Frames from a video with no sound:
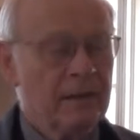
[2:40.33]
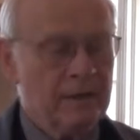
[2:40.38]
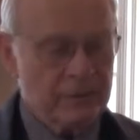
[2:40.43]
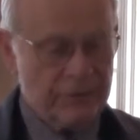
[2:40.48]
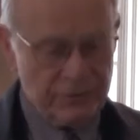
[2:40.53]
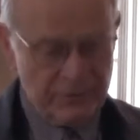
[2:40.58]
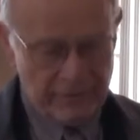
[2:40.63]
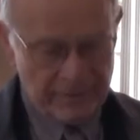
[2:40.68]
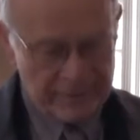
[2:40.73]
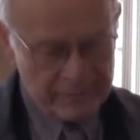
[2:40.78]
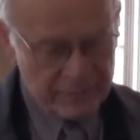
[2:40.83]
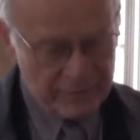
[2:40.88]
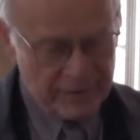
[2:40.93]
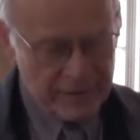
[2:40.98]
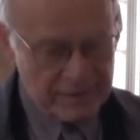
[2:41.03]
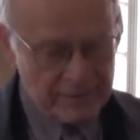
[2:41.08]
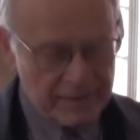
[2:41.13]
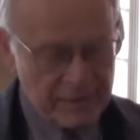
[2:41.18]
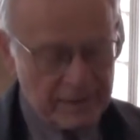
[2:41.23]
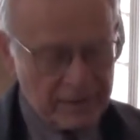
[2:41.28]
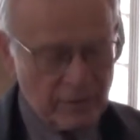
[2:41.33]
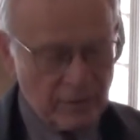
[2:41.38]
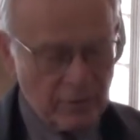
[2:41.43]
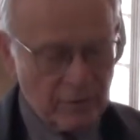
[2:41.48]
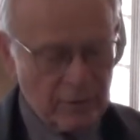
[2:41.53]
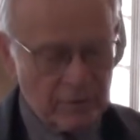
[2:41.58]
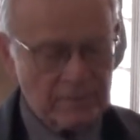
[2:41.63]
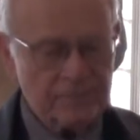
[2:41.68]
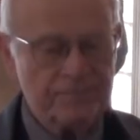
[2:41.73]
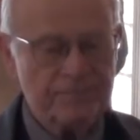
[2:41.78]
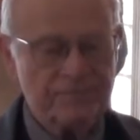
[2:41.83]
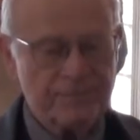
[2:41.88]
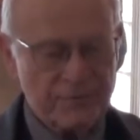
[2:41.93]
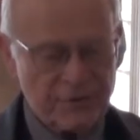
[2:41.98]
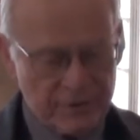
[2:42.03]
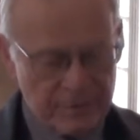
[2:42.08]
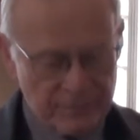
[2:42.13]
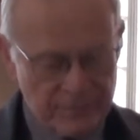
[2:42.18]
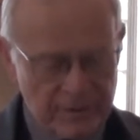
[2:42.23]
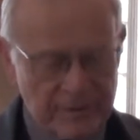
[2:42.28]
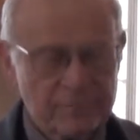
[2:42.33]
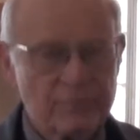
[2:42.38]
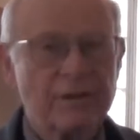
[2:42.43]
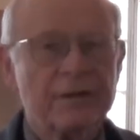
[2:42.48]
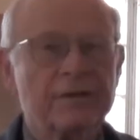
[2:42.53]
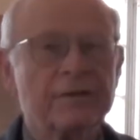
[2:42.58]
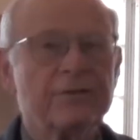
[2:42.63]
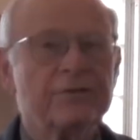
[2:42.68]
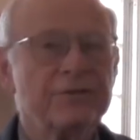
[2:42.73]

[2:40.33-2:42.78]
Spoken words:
So that was the end of that call. Sometime later,